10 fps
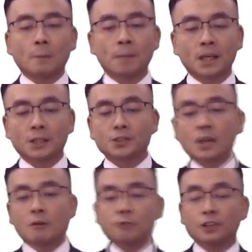Because
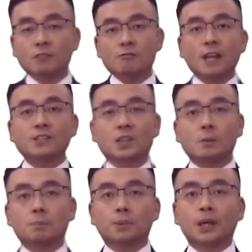for the REIT
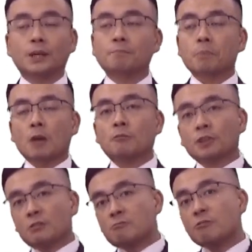company, for
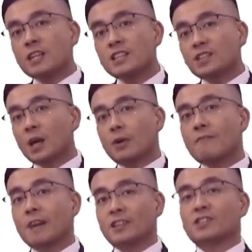the retail
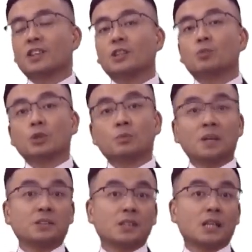investors, which
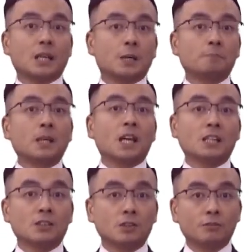means the
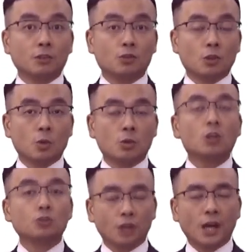individual
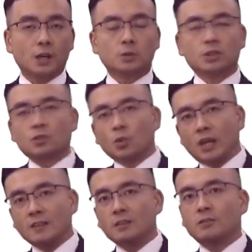shareholders or
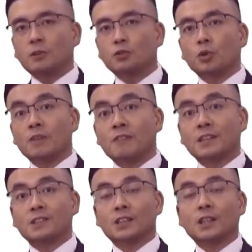individual
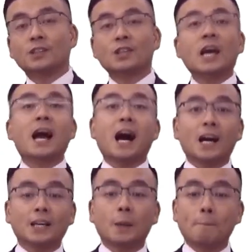investors,
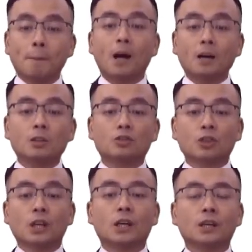I can buy
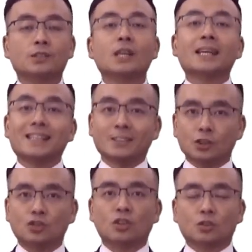shares in
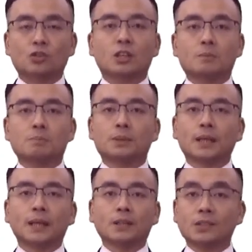such
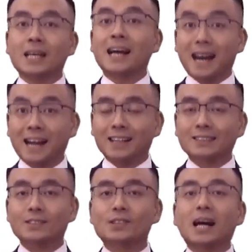companies
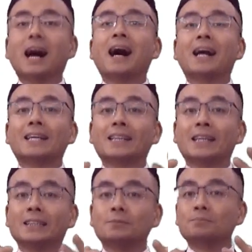and I
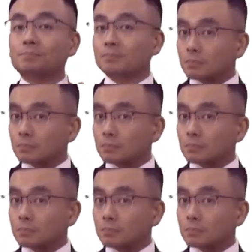can,